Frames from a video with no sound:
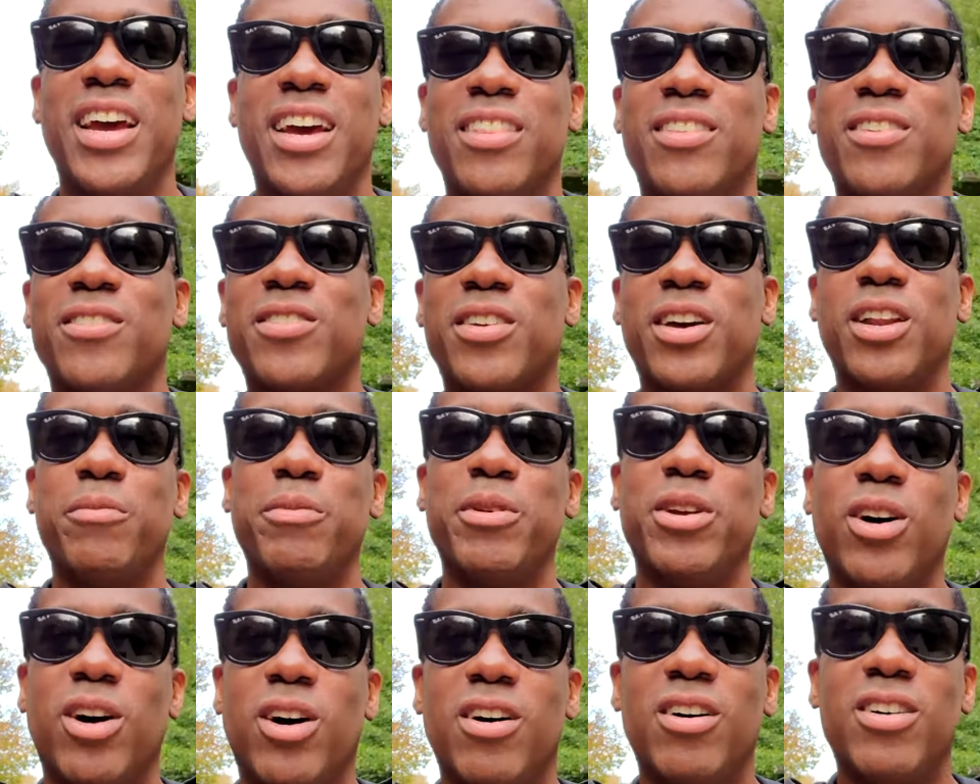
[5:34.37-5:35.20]
There's going to
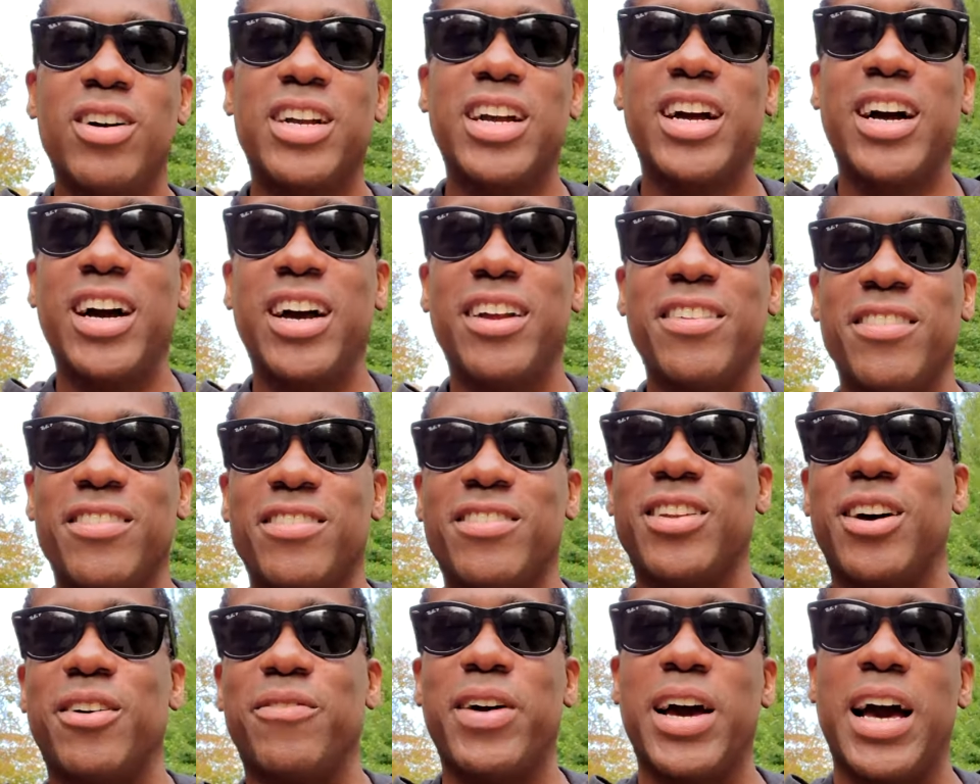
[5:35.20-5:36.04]
be all kinds of
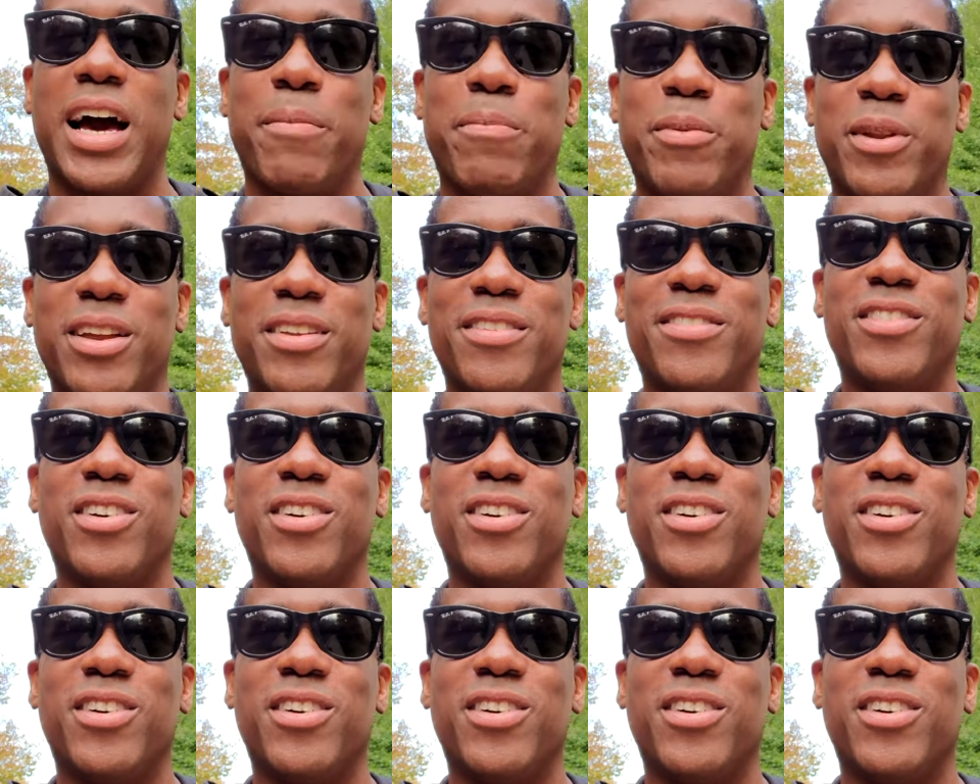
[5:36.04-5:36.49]
stuff happening.